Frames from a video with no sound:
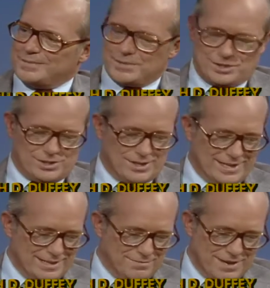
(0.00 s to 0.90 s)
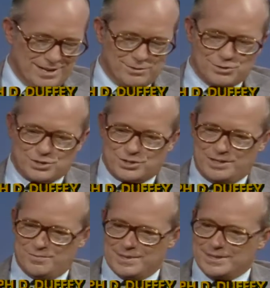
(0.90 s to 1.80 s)
if a society values
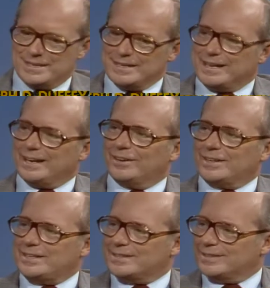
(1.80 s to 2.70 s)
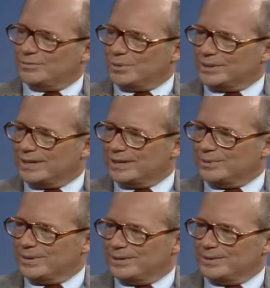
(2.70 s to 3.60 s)
achievement, an elite of one kind
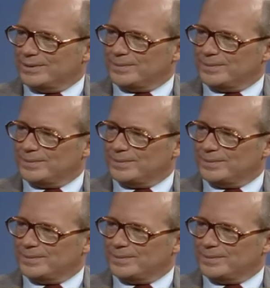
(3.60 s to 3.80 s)
or another. Well,